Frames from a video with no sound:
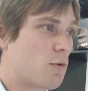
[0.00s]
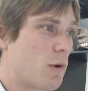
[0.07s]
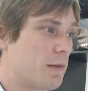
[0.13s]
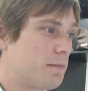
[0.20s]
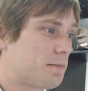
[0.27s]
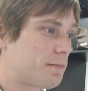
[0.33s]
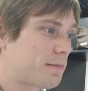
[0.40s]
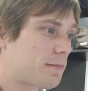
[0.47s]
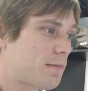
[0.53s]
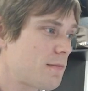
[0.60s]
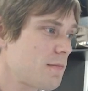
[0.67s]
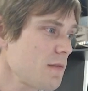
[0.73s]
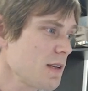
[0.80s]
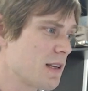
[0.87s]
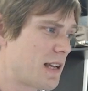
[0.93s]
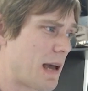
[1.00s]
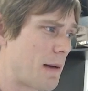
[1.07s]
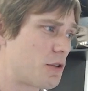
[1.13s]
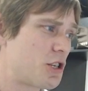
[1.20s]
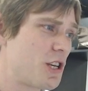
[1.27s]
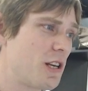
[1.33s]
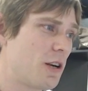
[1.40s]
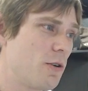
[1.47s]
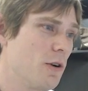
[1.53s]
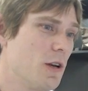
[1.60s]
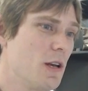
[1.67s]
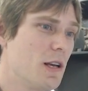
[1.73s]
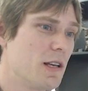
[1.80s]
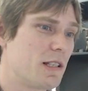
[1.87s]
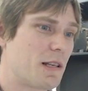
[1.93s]
one. Cappuccino.
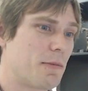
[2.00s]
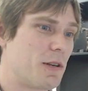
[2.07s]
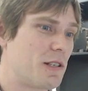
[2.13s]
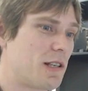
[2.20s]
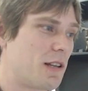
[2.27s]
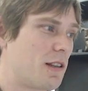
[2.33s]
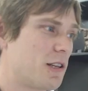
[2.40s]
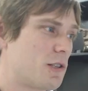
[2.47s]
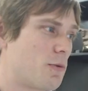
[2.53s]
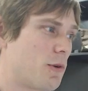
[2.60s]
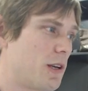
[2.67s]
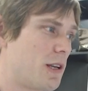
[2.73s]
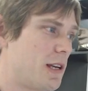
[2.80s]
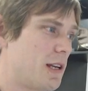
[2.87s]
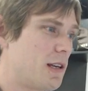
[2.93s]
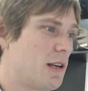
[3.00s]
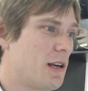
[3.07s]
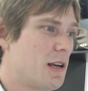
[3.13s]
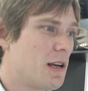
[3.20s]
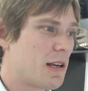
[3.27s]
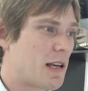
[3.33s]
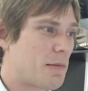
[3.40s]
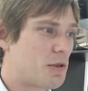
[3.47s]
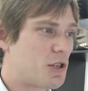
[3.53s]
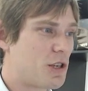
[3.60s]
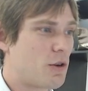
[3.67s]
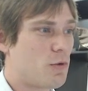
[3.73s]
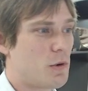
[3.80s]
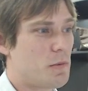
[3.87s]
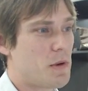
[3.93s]
Somebody sent this one in.
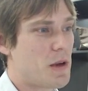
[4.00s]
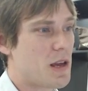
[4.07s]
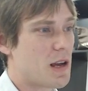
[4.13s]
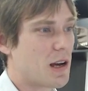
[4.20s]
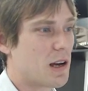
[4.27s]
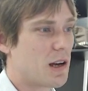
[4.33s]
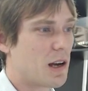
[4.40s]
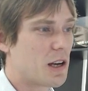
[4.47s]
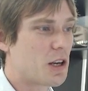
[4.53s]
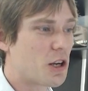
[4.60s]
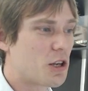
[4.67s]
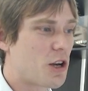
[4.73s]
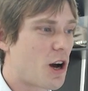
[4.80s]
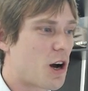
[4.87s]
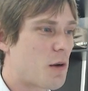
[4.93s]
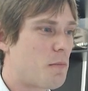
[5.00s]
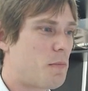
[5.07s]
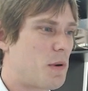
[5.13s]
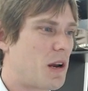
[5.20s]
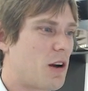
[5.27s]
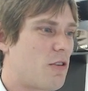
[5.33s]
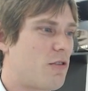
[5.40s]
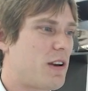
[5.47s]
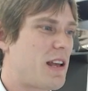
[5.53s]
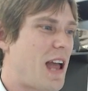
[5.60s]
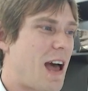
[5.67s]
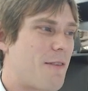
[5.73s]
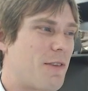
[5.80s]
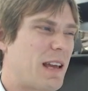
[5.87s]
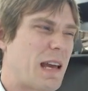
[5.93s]
Cappuccino would be a good car, but I already
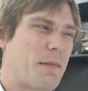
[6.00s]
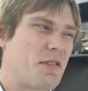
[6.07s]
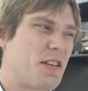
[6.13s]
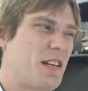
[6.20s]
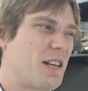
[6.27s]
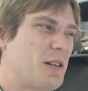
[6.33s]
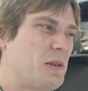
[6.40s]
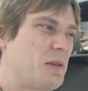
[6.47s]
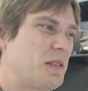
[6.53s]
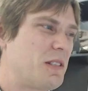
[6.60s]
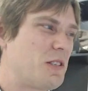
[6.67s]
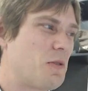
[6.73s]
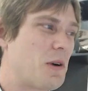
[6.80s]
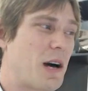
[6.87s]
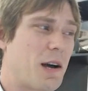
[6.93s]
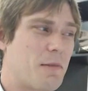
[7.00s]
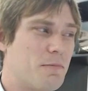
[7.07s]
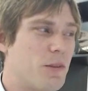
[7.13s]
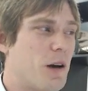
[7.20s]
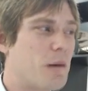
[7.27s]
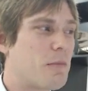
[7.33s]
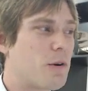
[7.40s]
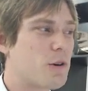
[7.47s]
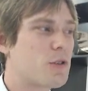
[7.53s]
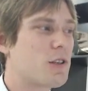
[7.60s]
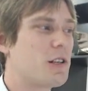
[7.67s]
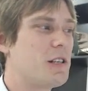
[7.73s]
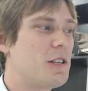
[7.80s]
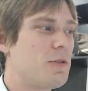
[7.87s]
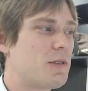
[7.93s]
have a Cappuccino, so I'm not
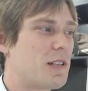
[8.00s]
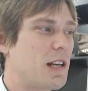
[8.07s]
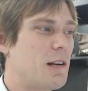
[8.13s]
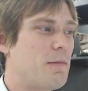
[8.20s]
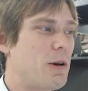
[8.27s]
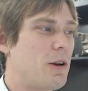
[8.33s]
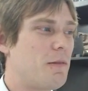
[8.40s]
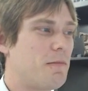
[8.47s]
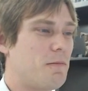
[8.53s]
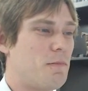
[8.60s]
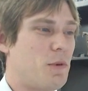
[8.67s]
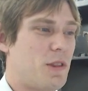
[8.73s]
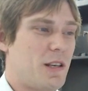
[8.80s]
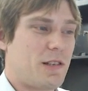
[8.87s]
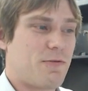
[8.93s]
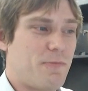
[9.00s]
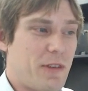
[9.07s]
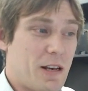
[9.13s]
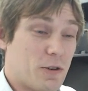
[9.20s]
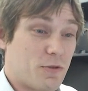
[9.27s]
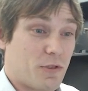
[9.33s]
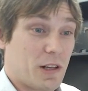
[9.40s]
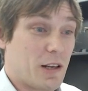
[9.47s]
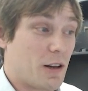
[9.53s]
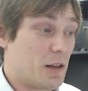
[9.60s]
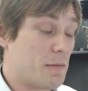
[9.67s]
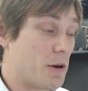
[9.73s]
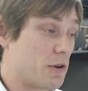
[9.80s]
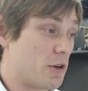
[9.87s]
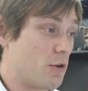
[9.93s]
personally too excited about it. But this video is really all
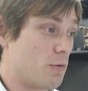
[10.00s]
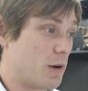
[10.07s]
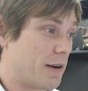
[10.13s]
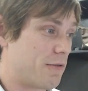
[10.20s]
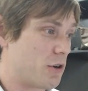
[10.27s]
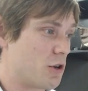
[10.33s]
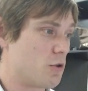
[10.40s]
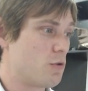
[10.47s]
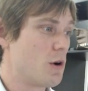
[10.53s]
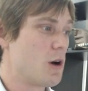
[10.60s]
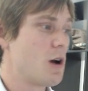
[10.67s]
about you, whatever you